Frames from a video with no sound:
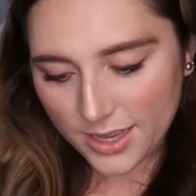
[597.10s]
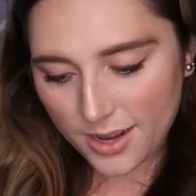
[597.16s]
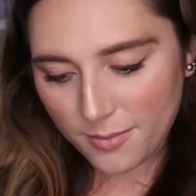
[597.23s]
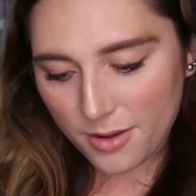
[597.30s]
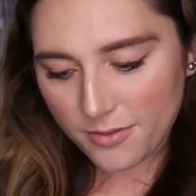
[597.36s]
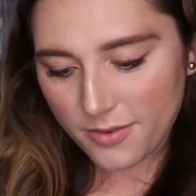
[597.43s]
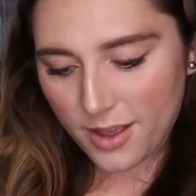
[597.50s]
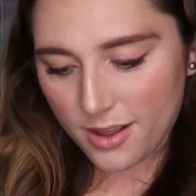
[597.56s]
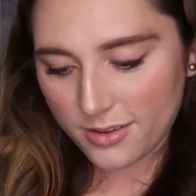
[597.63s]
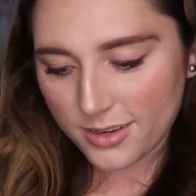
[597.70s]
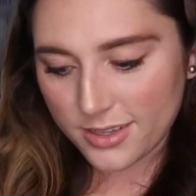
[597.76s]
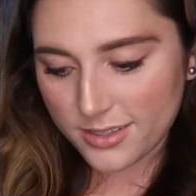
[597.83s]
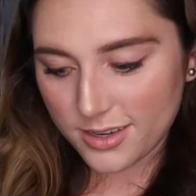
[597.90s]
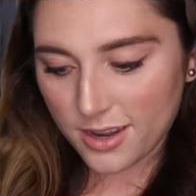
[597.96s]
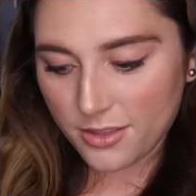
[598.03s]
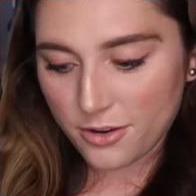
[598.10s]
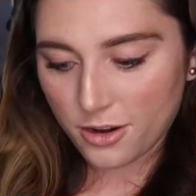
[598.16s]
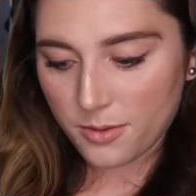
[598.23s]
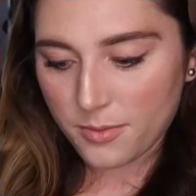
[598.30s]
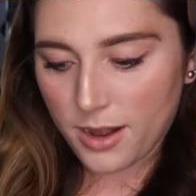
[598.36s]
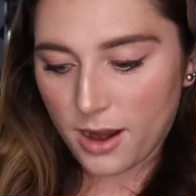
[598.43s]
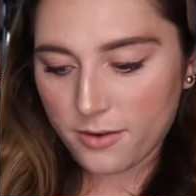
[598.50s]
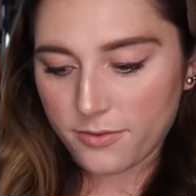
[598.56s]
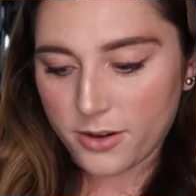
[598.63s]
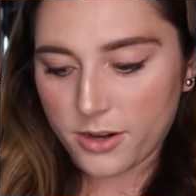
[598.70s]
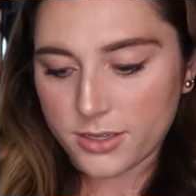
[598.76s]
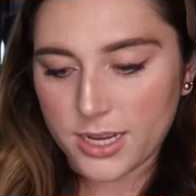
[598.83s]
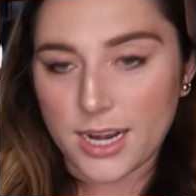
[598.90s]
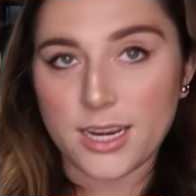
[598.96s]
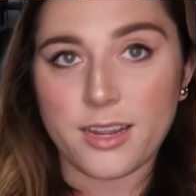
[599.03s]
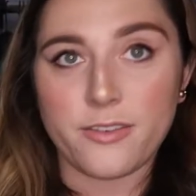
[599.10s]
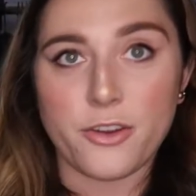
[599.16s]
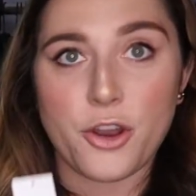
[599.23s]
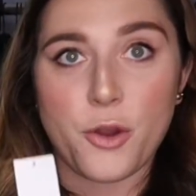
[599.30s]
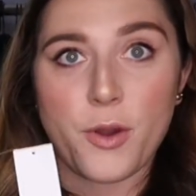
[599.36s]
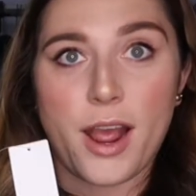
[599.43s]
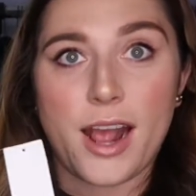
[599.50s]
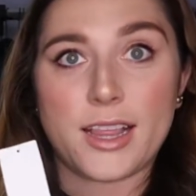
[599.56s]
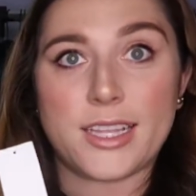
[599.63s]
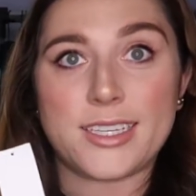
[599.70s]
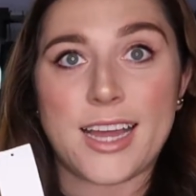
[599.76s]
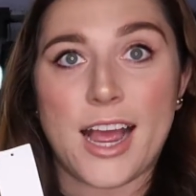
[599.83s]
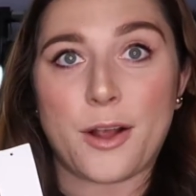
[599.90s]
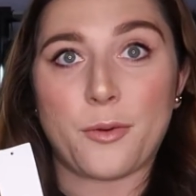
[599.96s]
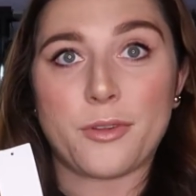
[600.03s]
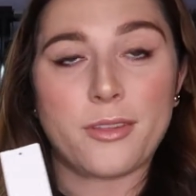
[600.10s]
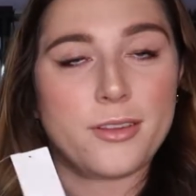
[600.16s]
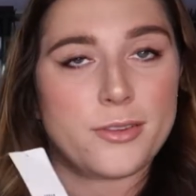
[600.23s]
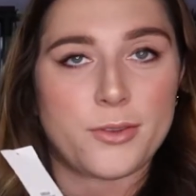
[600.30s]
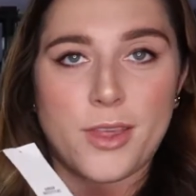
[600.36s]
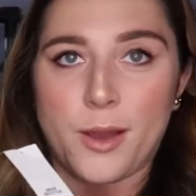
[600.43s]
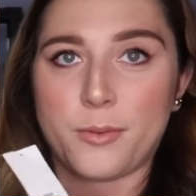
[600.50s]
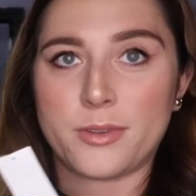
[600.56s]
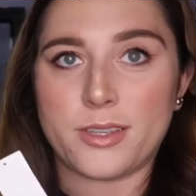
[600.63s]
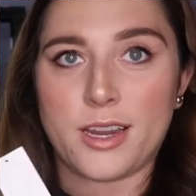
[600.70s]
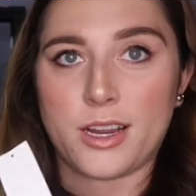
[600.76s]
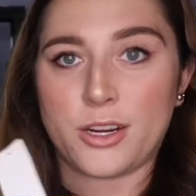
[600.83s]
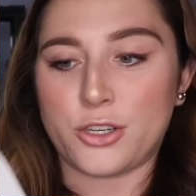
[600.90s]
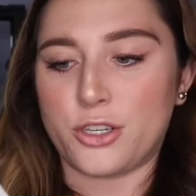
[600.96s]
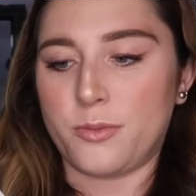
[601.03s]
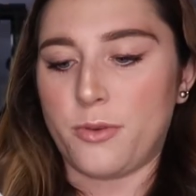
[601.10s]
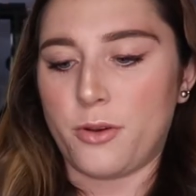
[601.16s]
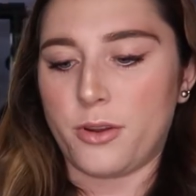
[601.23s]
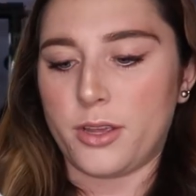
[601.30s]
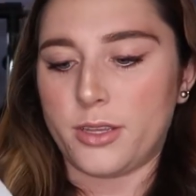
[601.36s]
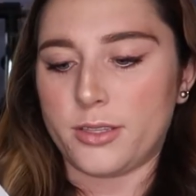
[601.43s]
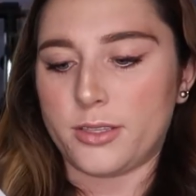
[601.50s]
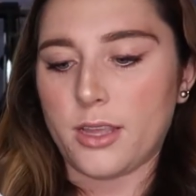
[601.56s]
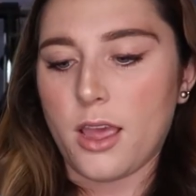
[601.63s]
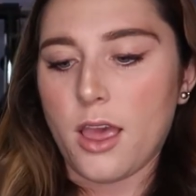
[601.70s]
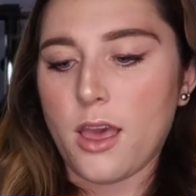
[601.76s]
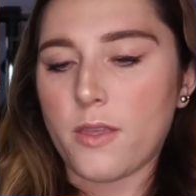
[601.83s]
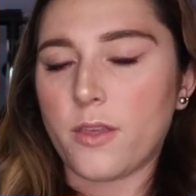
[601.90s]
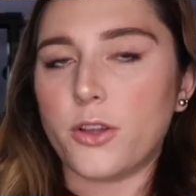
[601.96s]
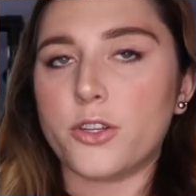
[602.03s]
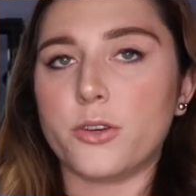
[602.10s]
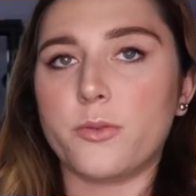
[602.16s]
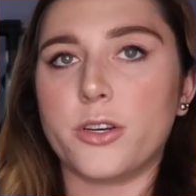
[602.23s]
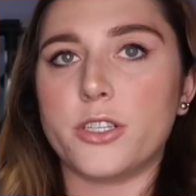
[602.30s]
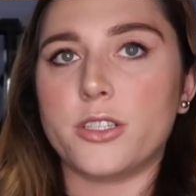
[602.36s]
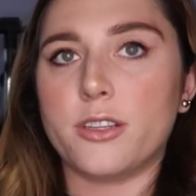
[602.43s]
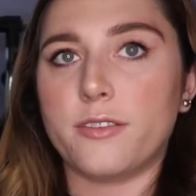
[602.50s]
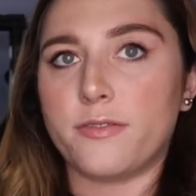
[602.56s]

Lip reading: item I found is another Urban Outfitters. I didn't even know it had the tag with it, so that was an extra bonus. These were originally